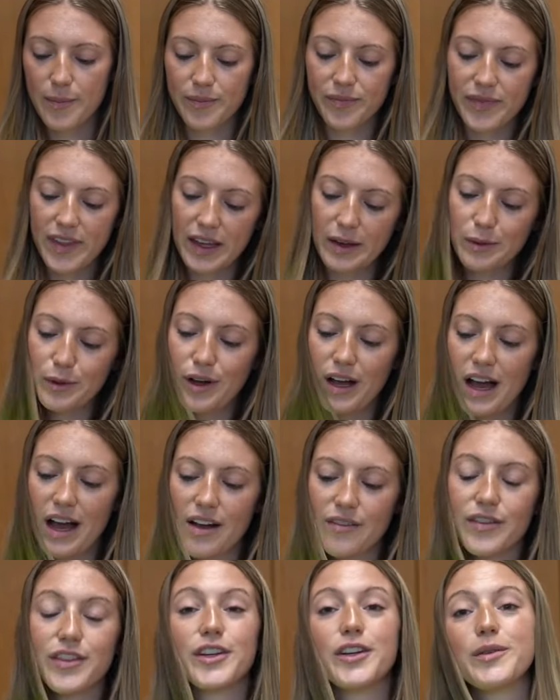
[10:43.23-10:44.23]
They will
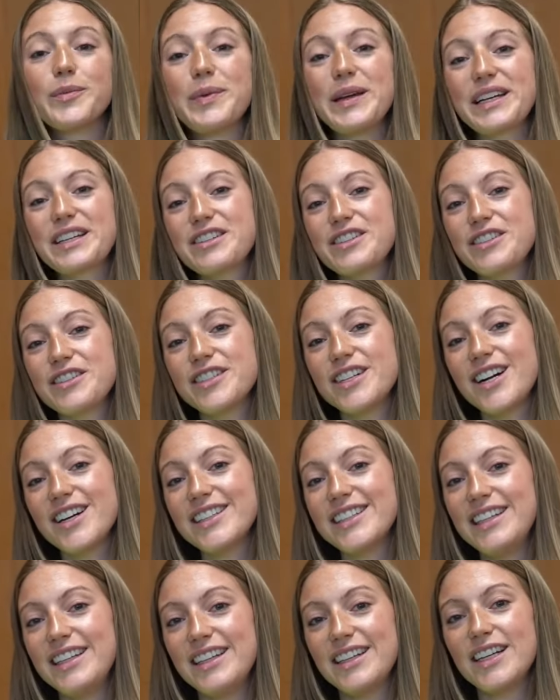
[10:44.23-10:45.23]
have their picture
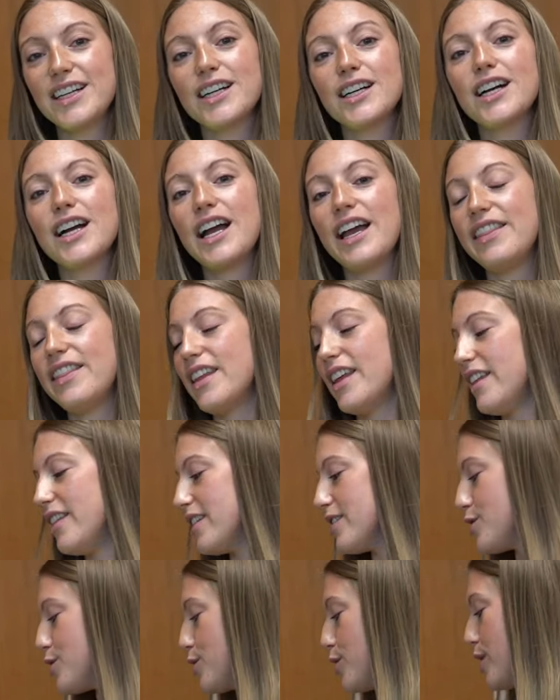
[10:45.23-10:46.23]
on here, and then
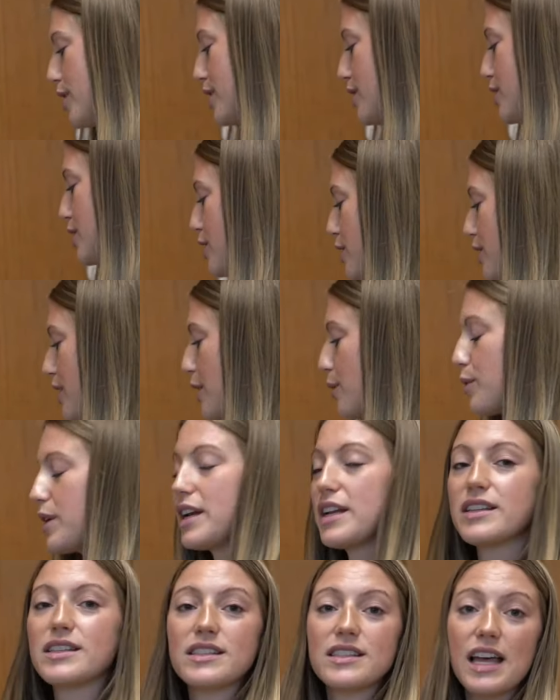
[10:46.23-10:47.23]
the students know that when
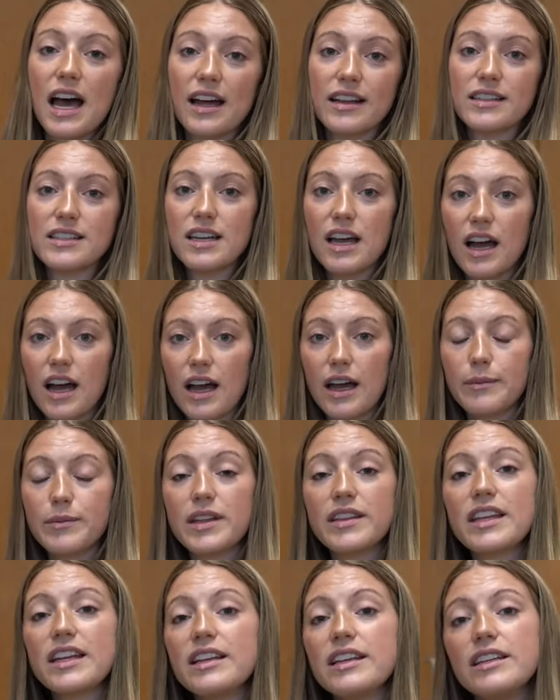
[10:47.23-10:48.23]
it's that time
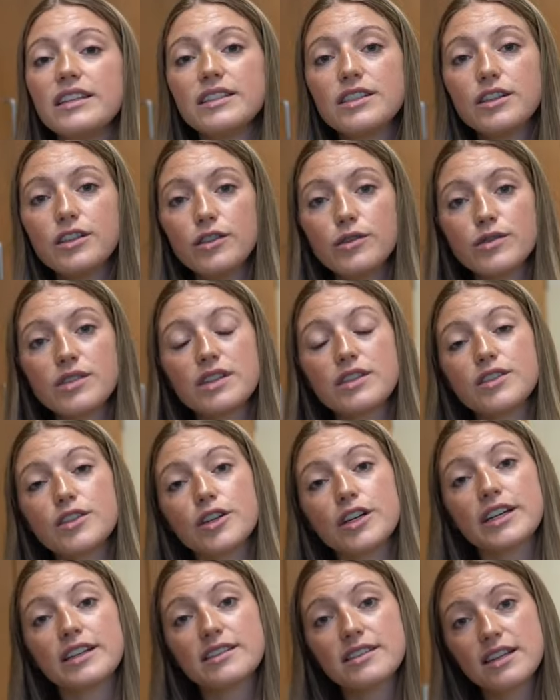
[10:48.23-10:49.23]
that they need to use it
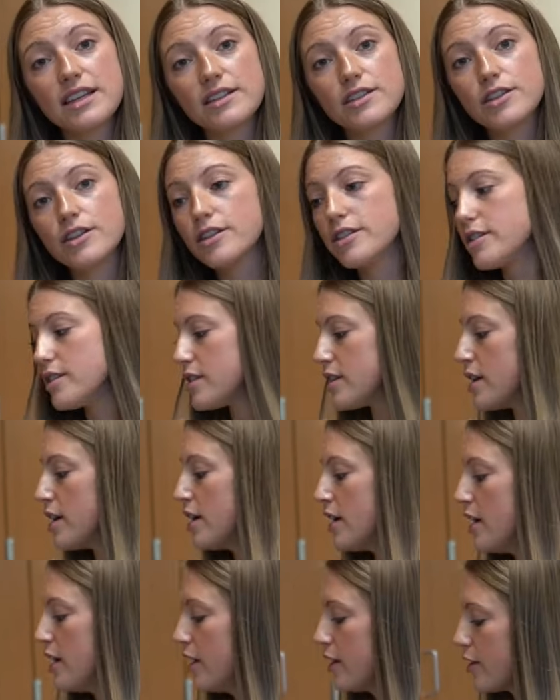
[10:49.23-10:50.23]
during centers,
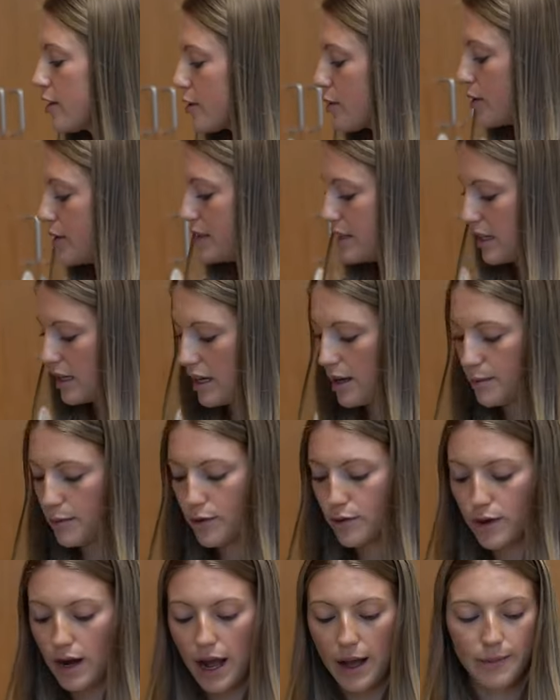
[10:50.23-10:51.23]
they're going to come
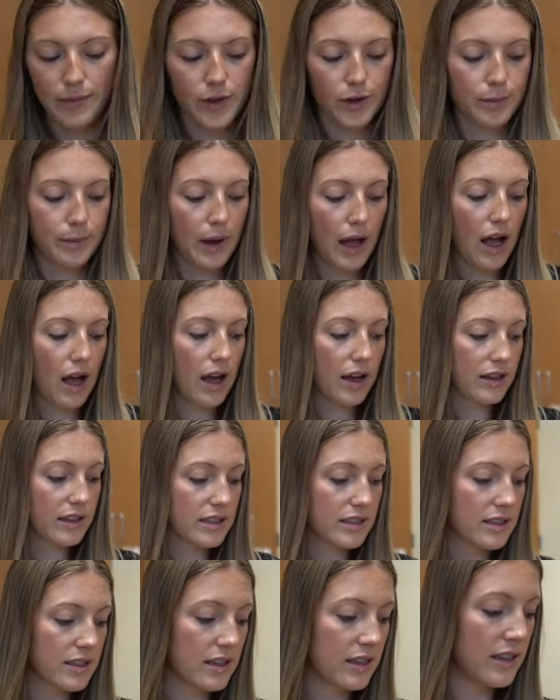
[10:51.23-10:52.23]
grab their
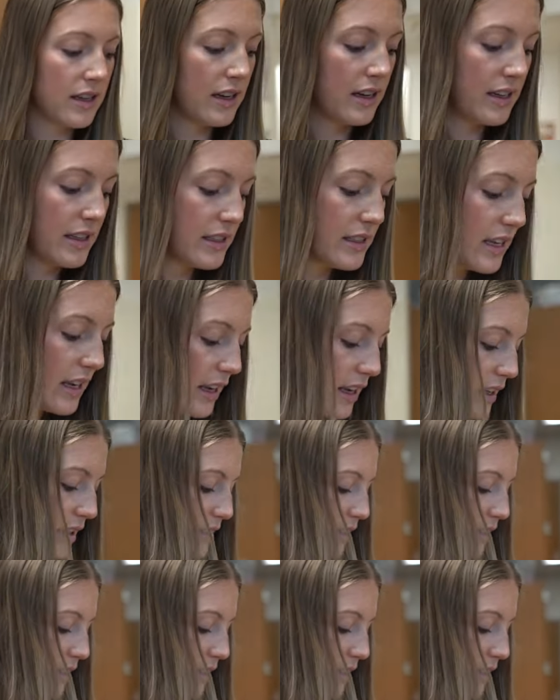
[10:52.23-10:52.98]
box, take it